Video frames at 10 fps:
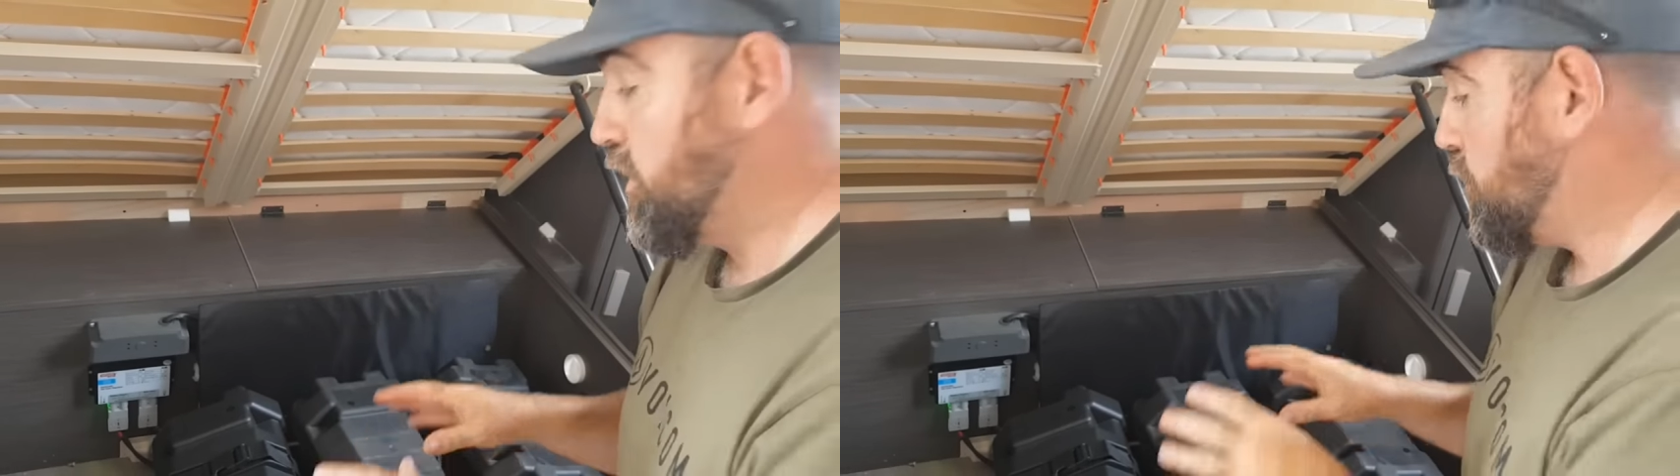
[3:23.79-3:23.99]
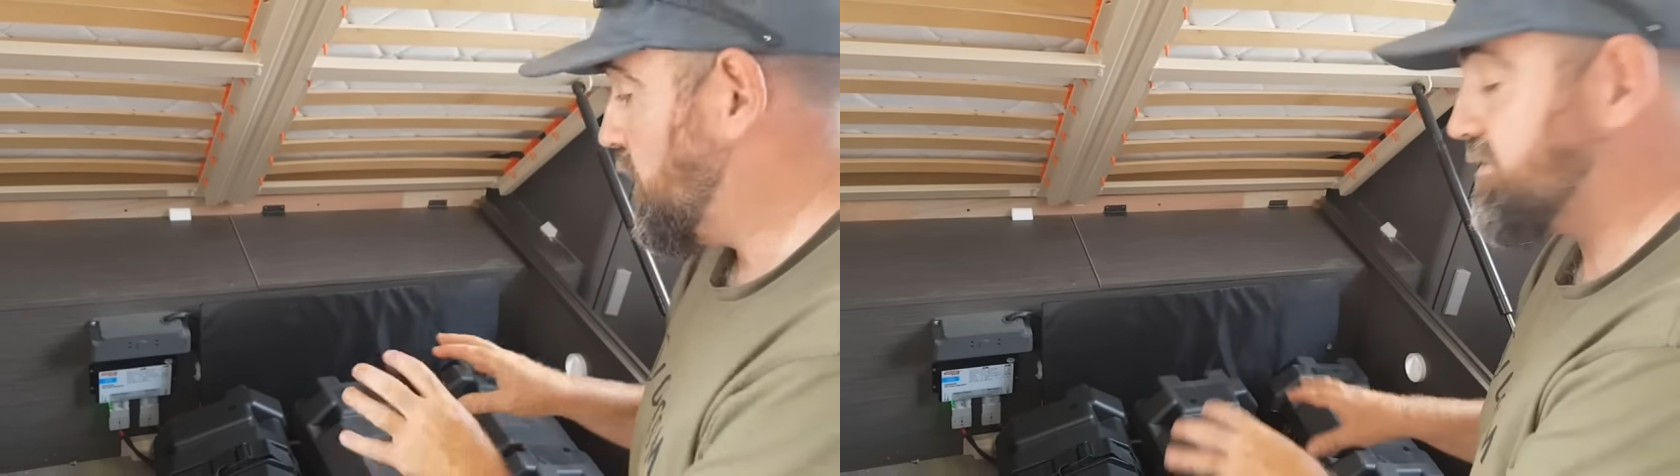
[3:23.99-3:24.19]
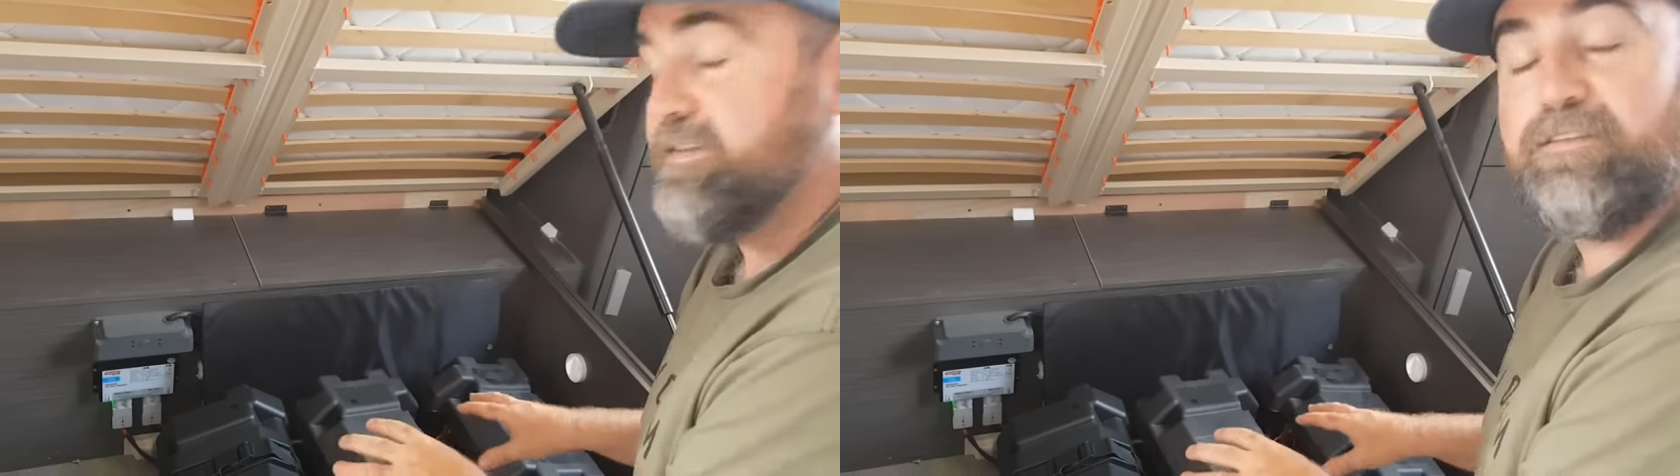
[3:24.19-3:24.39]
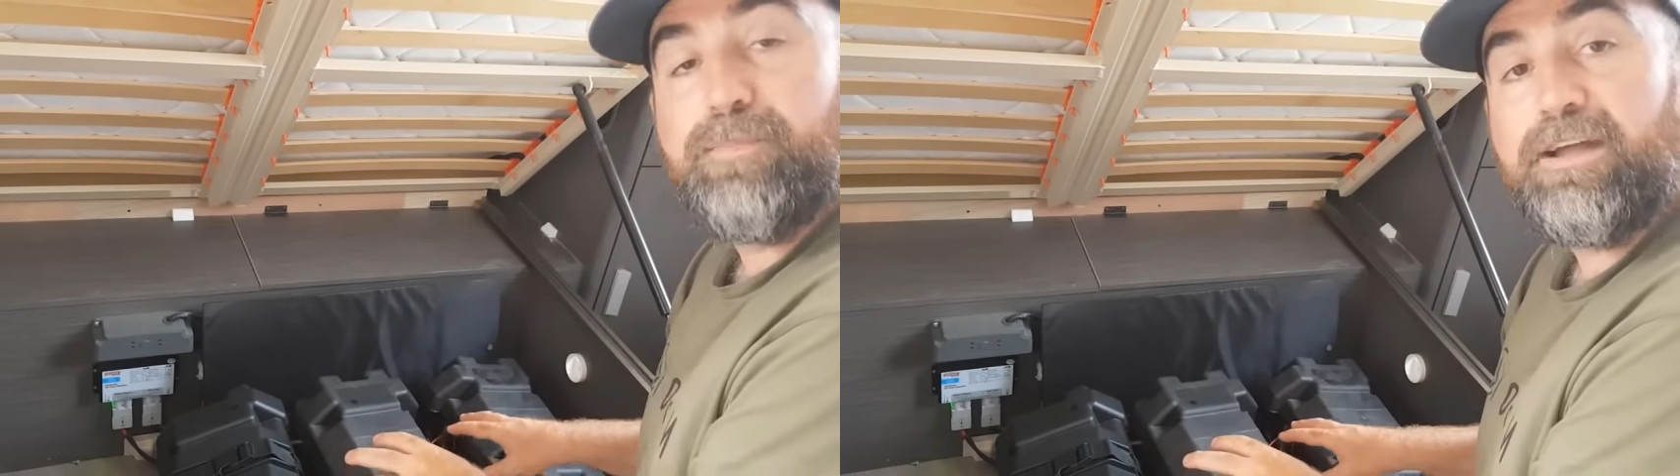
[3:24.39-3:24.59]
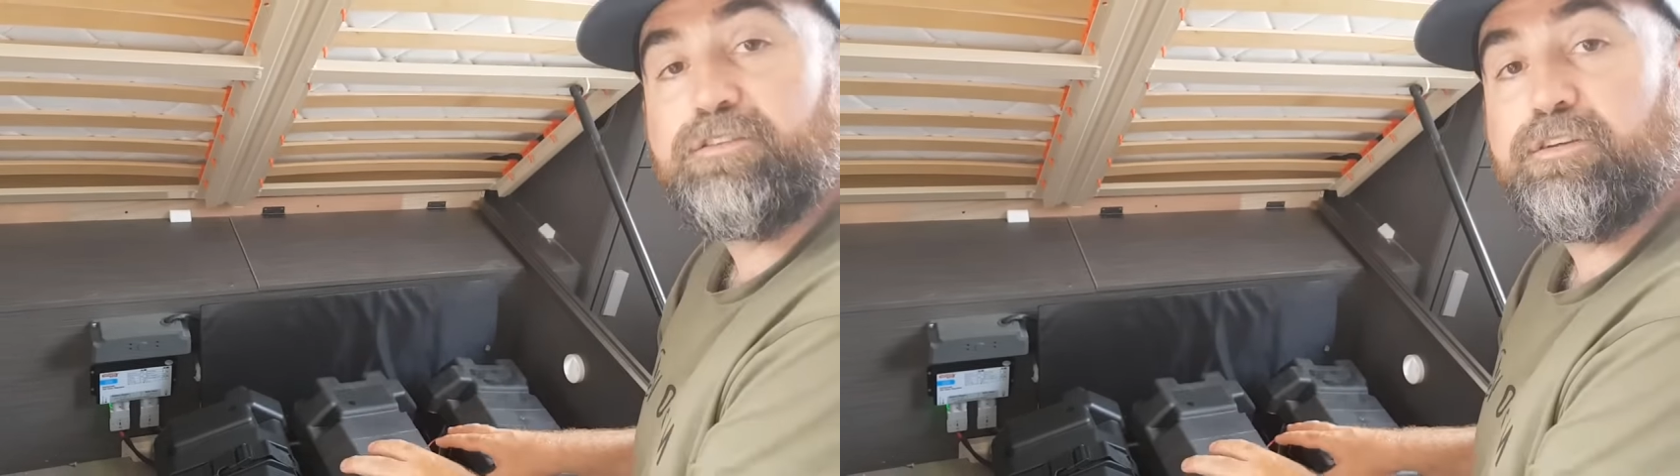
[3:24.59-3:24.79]
Once these
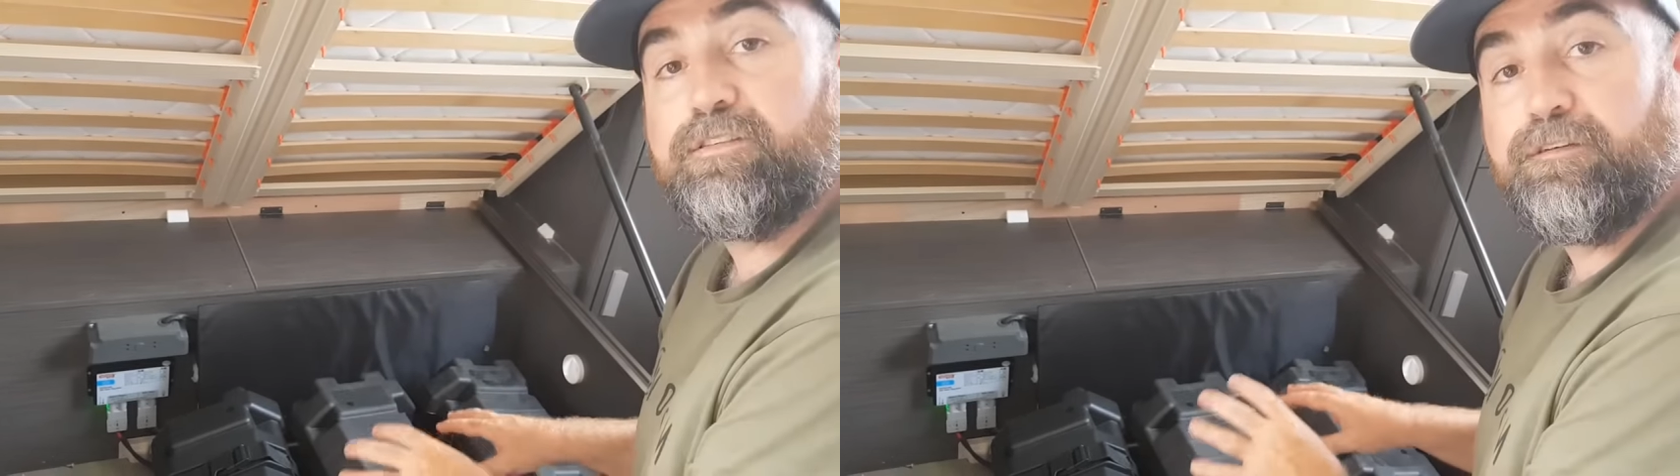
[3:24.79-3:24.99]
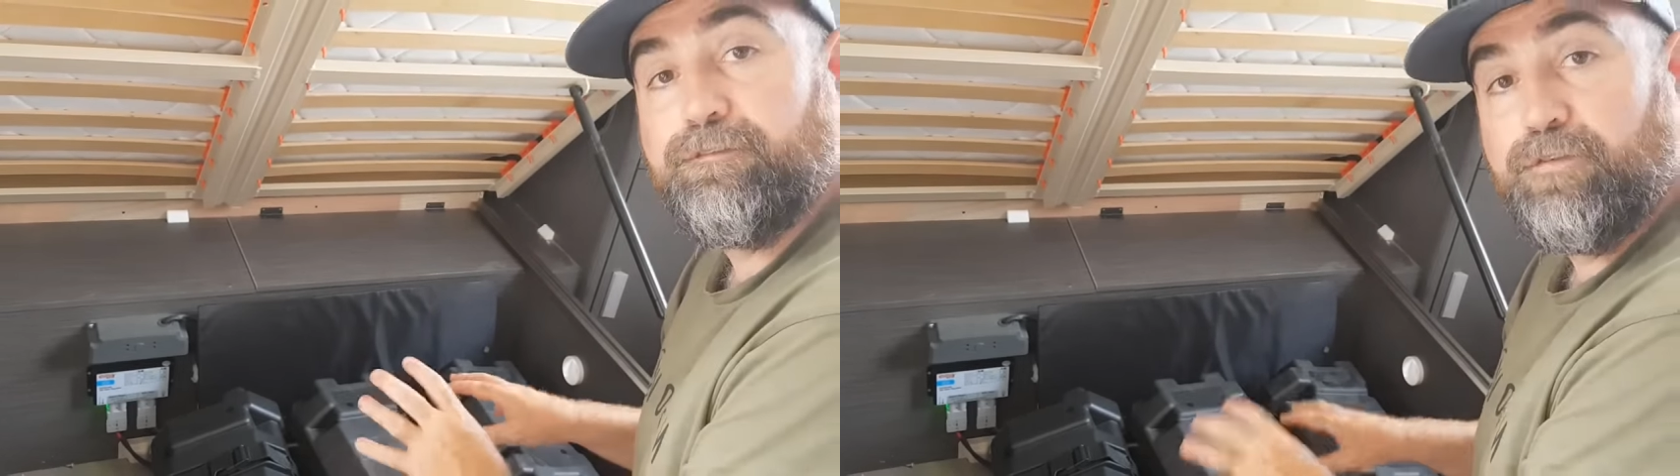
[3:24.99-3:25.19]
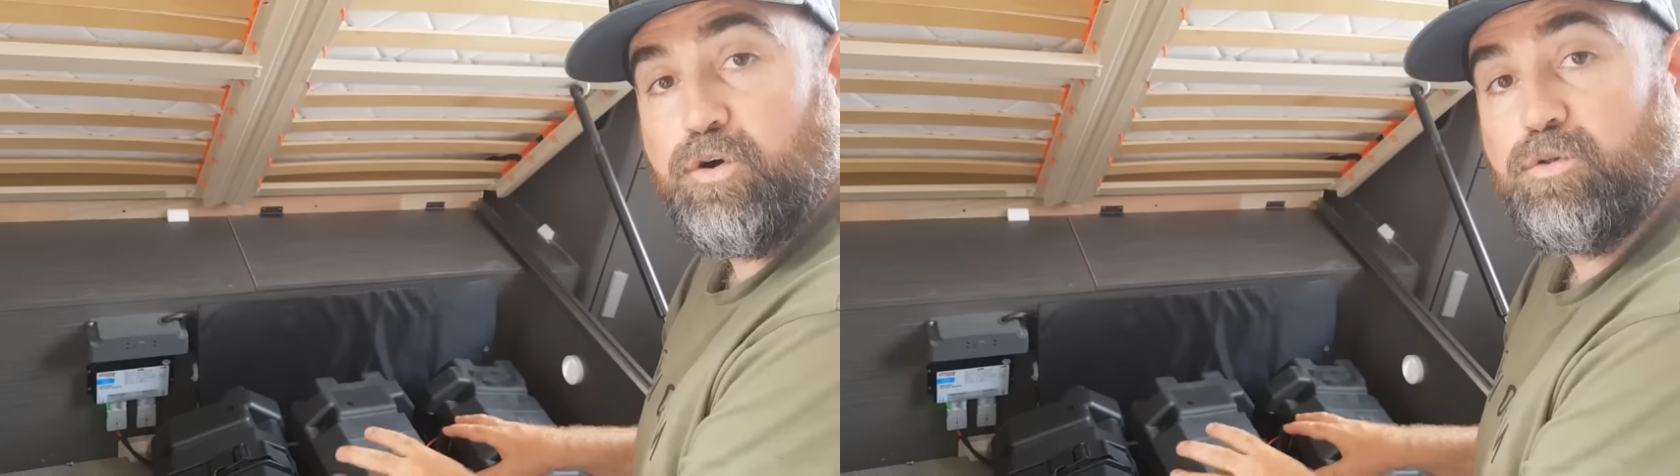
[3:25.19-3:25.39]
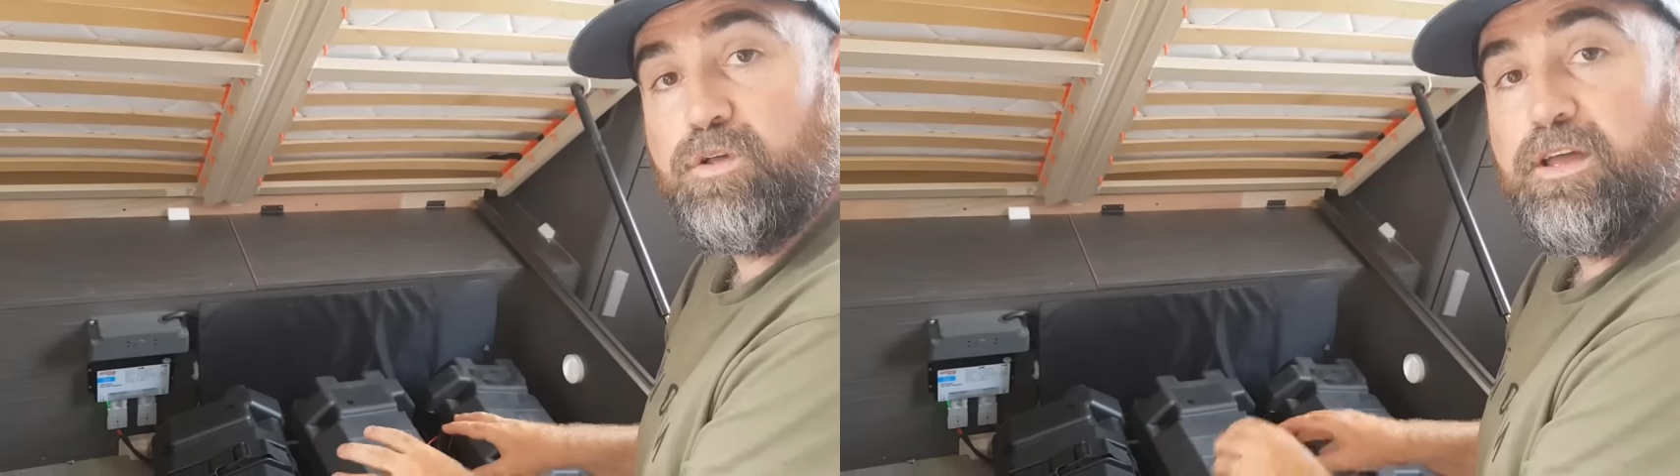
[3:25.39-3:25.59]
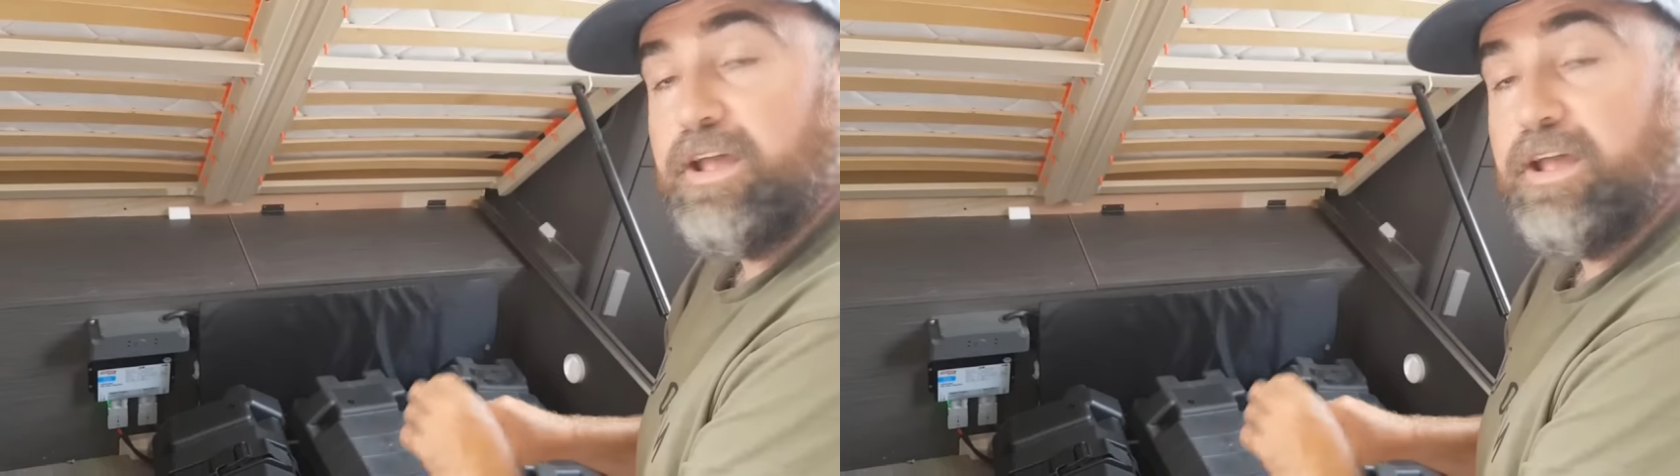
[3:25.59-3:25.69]
batteries are full,